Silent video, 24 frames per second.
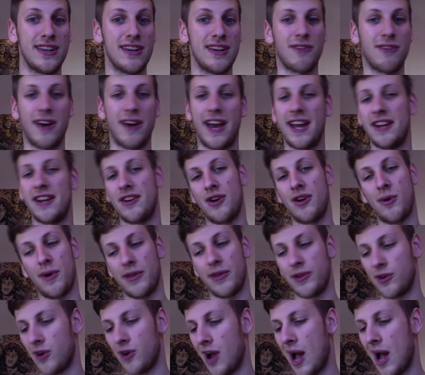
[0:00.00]
If I had no
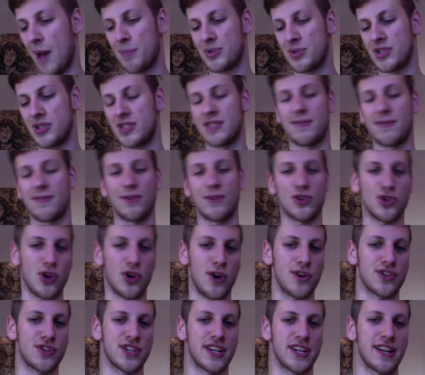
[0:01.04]
other options for
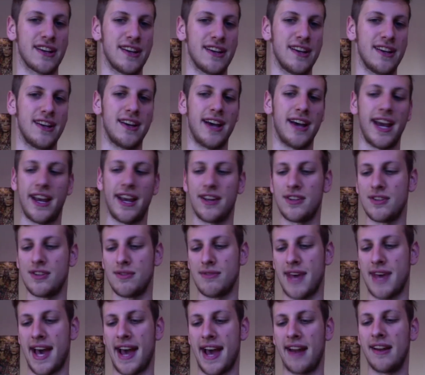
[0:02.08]
charging, I could
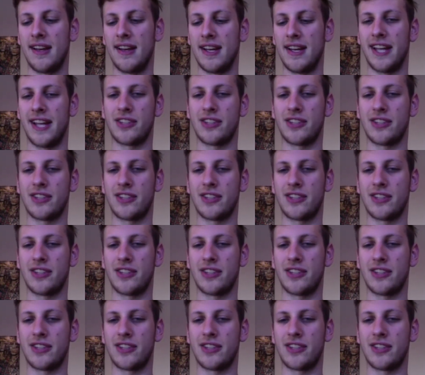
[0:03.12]
do that.